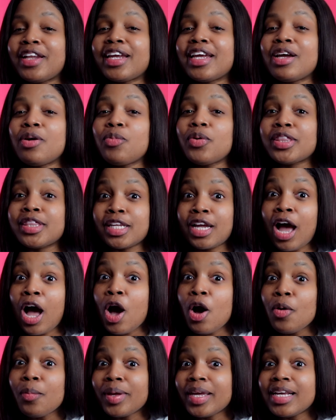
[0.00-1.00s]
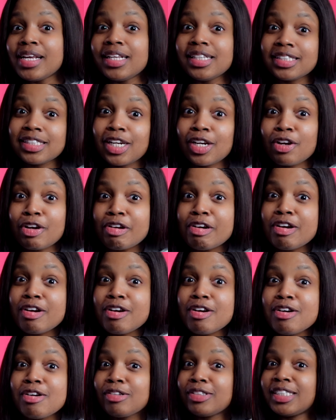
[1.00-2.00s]
in with the homies and the
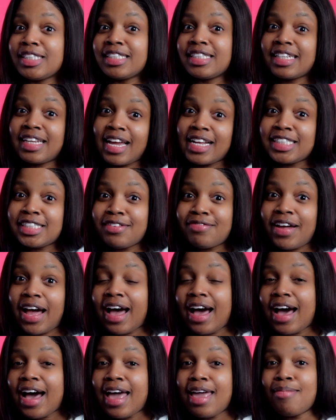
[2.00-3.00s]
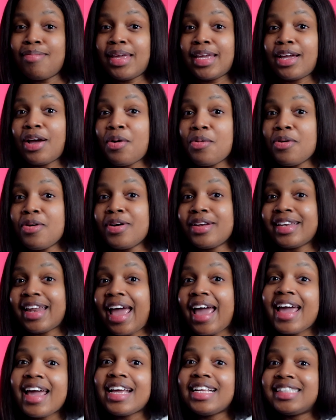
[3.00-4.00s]
girls and catch a vibe and go on
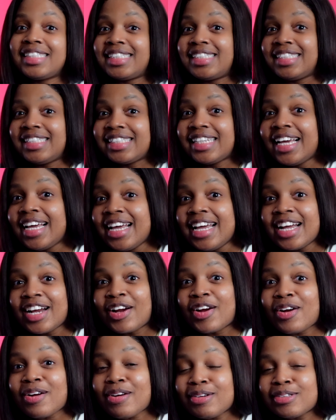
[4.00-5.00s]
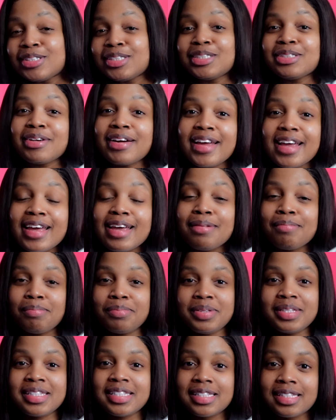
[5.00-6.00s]
dates and girls
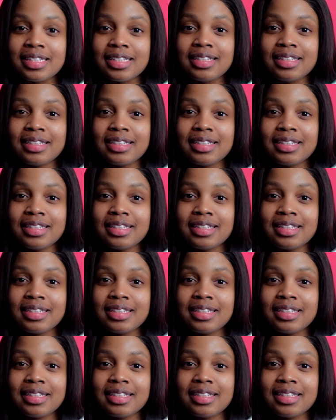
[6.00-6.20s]
trips.